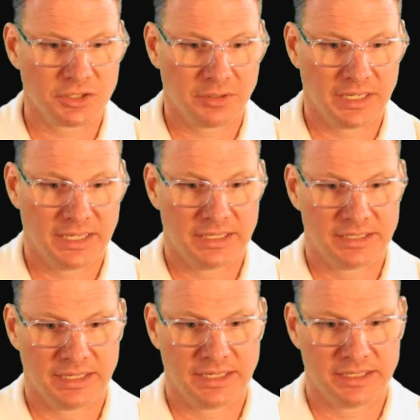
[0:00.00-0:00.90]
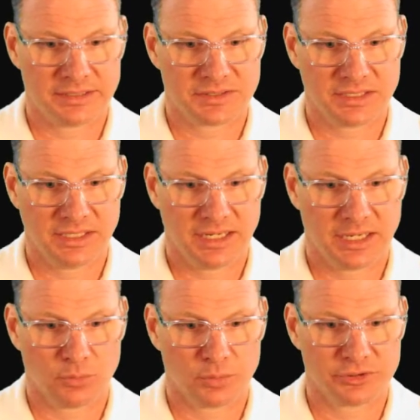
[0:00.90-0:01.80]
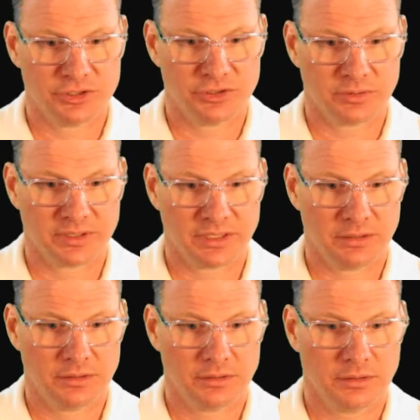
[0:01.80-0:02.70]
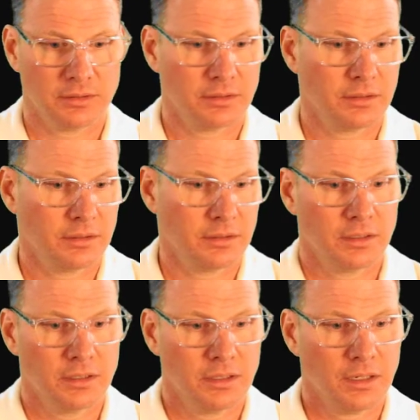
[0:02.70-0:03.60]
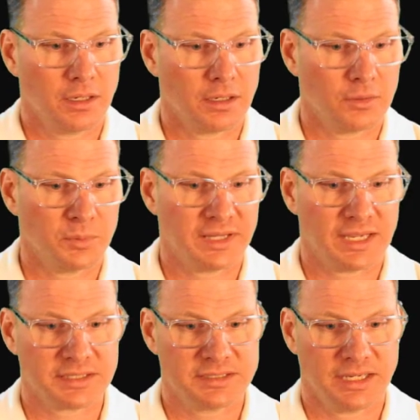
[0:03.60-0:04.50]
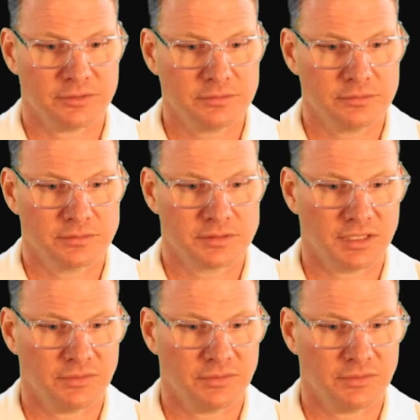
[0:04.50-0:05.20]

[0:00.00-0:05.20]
ahead and see how we're doing uh, with that container, see if